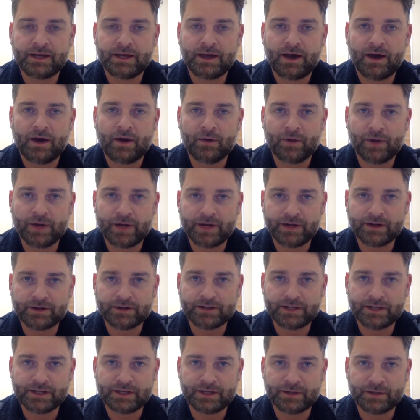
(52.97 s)
already
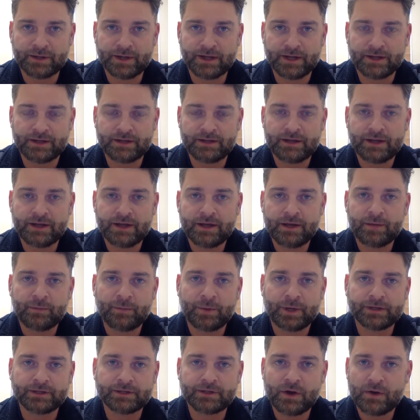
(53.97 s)
articulated.
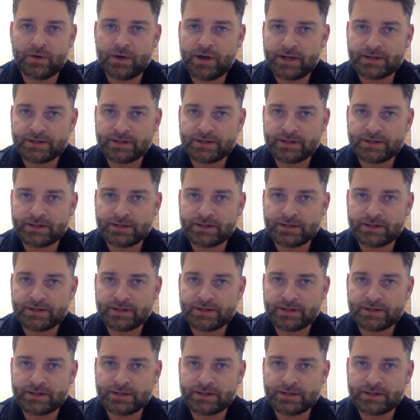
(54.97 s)
But don't